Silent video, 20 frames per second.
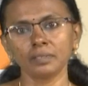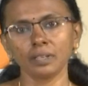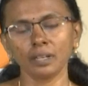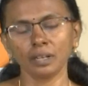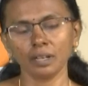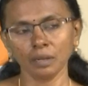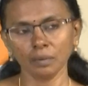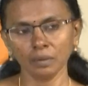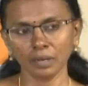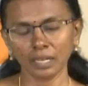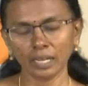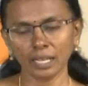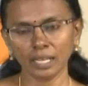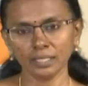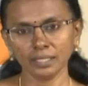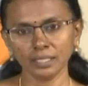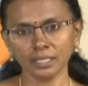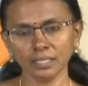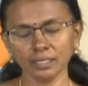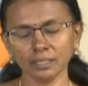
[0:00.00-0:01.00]
Our
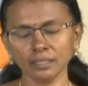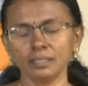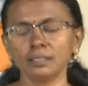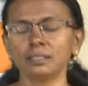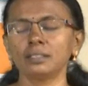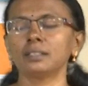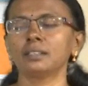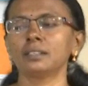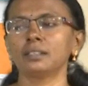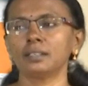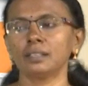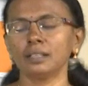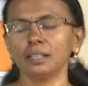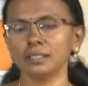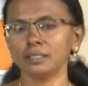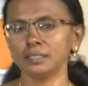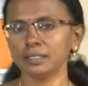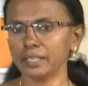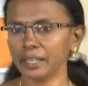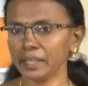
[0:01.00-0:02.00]
class is
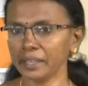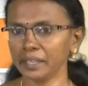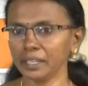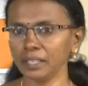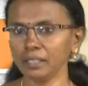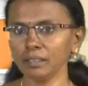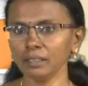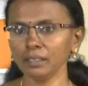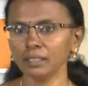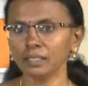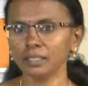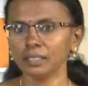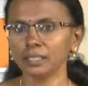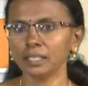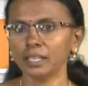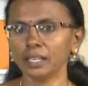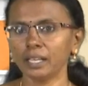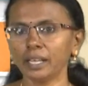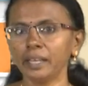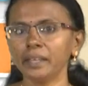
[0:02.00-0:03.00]
class 9
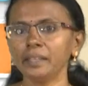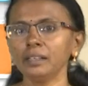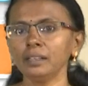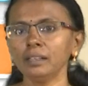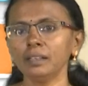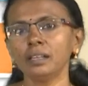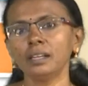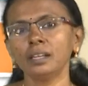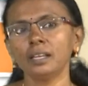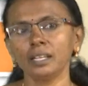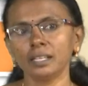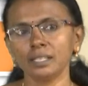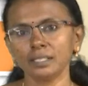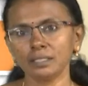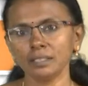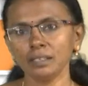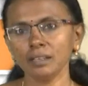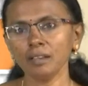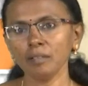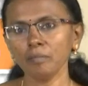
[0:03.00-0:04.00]
and it is
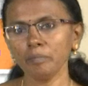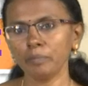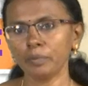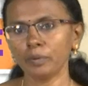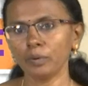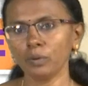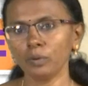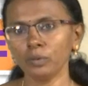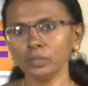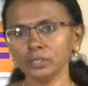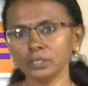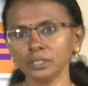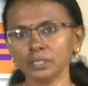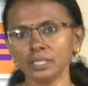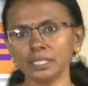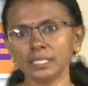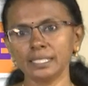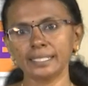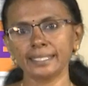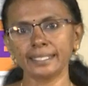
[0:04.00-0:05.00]
a prose
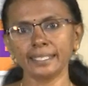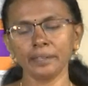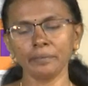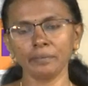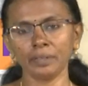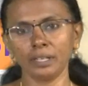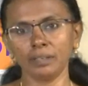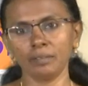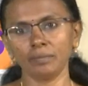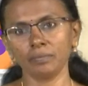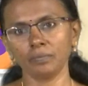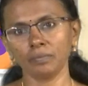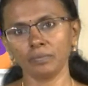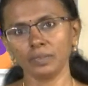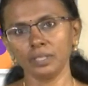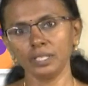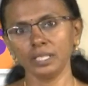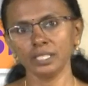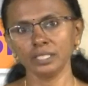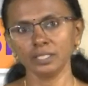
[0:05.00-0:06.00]
7.
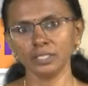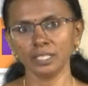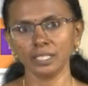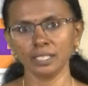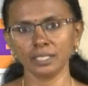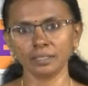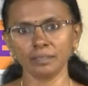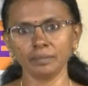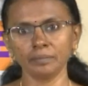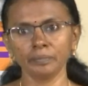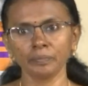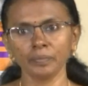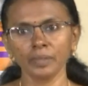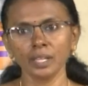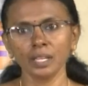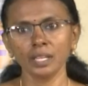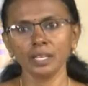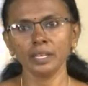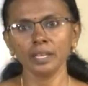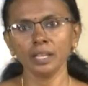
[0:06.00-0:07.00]
Yes children.
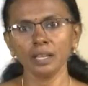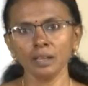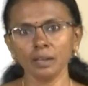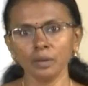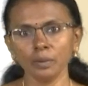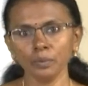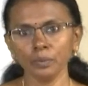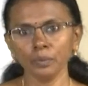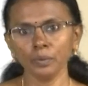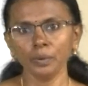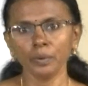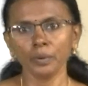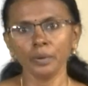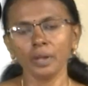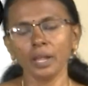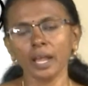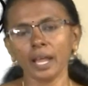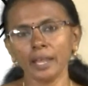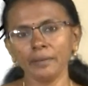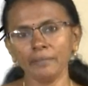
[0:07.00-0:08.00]
Now,
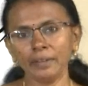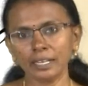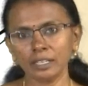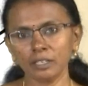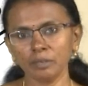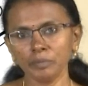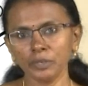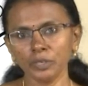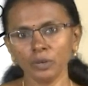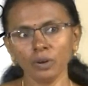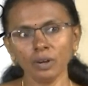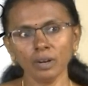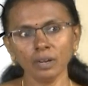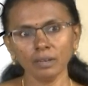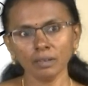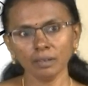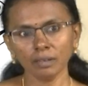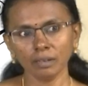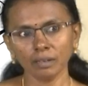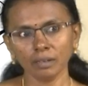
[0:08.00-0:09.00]
I welcome you
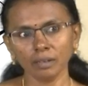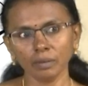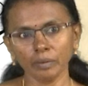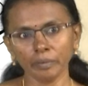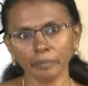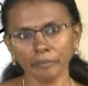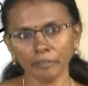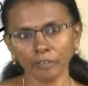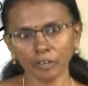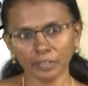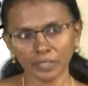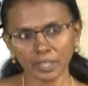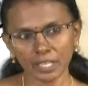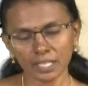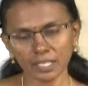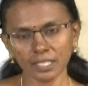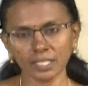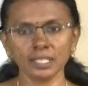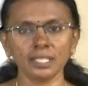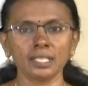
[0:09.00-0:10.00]
all for
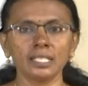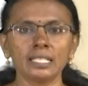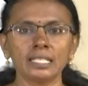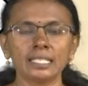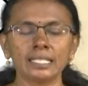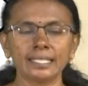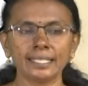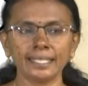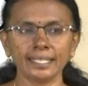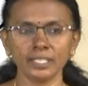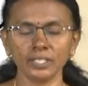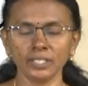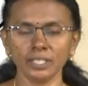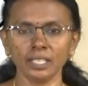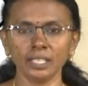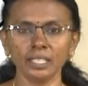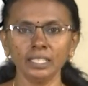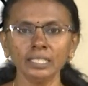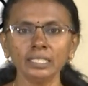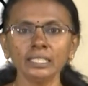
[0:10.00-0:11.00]
this
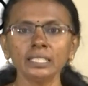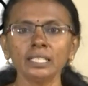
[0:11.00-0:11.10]
session